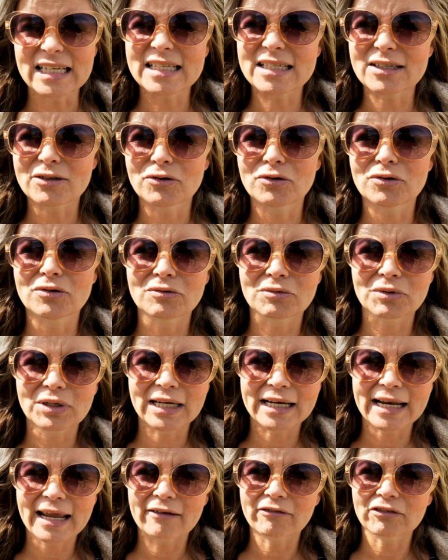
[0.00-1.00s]
So we're
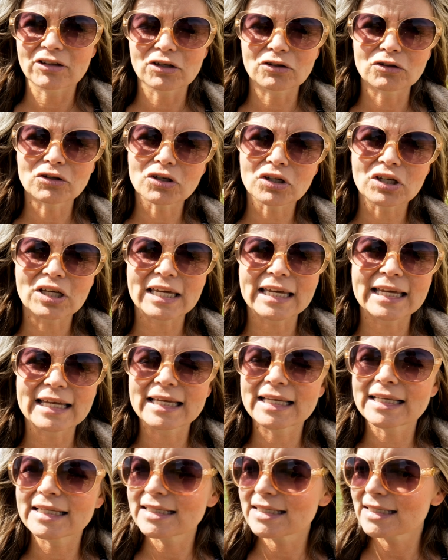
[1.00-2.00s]
going to have a little look
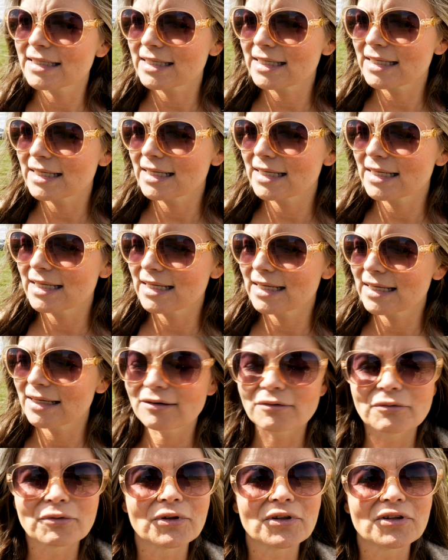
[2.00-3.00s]
and see
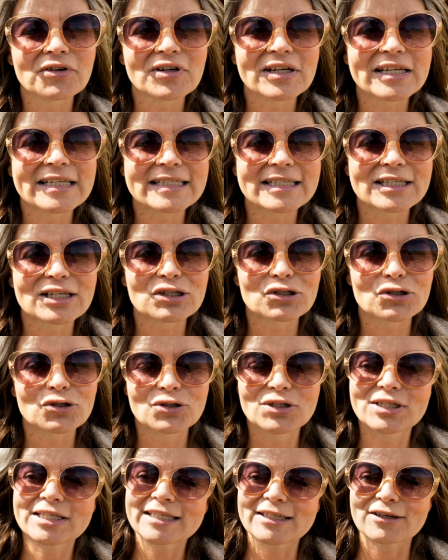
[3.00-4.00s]
what there is
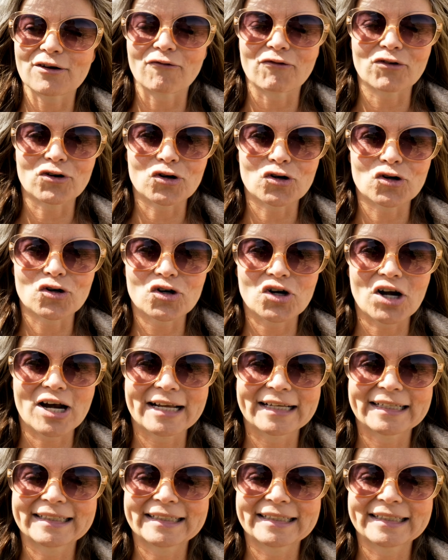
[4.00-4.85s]
to discover.